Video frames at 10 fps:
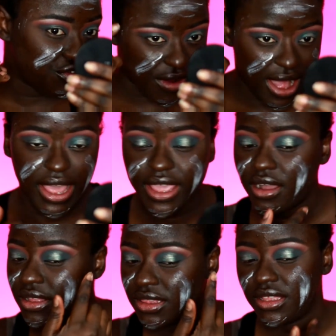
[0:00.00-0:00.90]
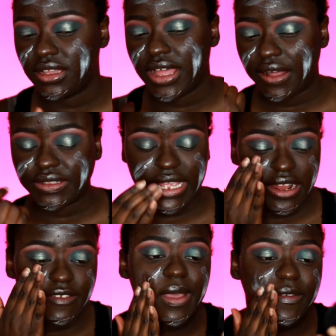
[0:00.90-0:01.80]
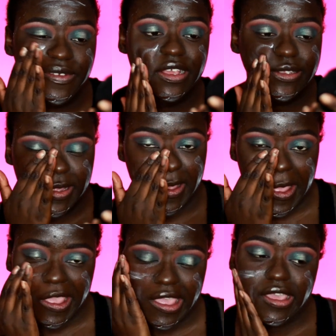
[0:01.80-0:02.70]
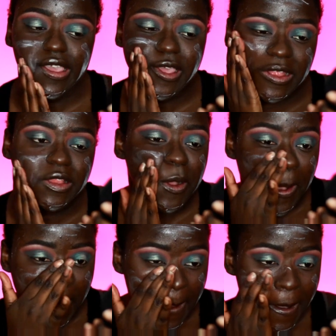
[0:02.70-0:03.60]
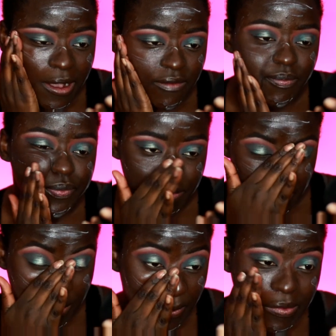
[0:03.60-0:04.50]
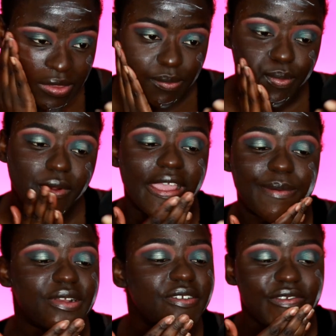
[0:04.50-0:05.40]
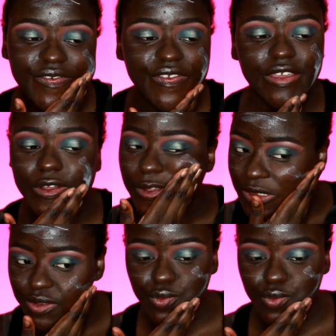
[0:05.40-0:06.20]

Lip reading: dry on the outside of my face. and the primer feels